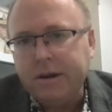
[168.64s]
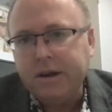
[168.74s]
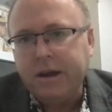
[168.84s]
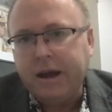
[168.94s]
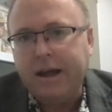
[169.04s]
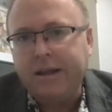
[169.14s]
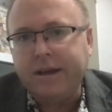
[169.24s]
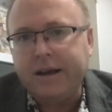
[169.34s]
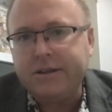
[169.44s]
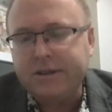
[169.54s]
And
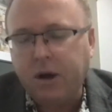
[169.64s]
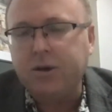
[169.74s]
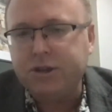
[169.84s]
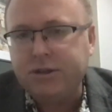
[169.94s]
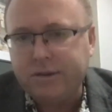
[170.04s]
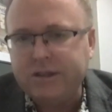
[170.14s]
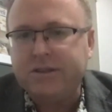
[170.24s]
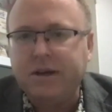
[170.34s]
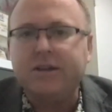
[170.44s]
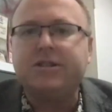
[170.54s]
this
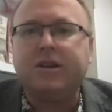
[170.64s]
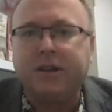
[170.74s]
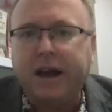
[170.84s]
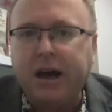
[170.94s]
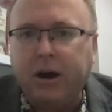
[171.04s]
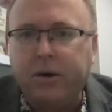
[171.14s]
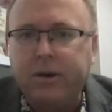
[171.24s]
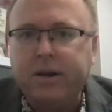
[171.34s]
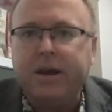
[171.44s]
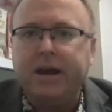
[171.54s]
thus allowed
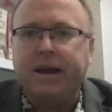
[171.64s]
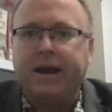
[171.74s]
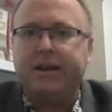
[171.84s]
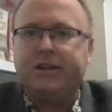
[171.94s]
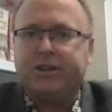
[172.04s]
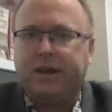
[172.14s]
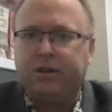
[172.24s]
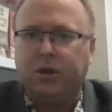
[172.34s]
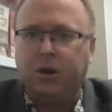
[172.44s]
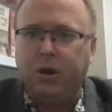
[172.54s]
a
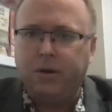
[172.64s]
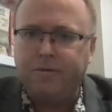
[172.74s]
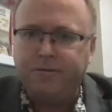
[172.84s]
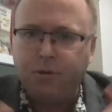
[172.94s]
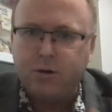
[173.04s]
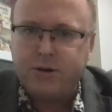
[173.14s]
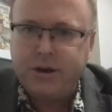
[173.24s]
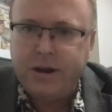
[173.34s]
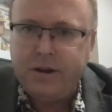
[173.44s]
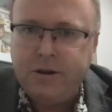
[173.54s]
long
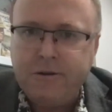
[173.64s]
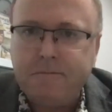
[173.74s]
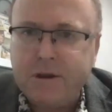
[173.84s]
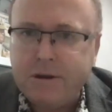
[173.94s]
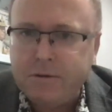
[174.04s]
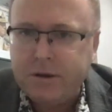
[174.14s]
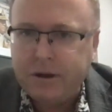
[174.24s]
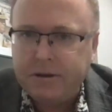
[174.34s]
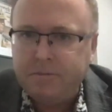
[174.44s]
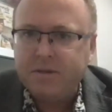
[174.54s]
14-year period